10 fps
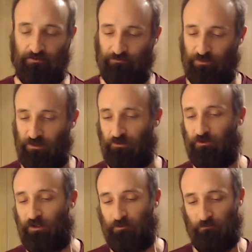You know,
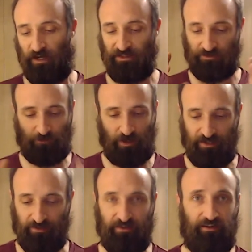mine's
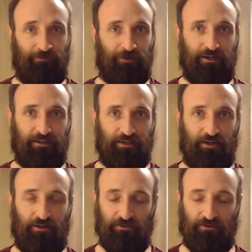right there. I'm ready to go.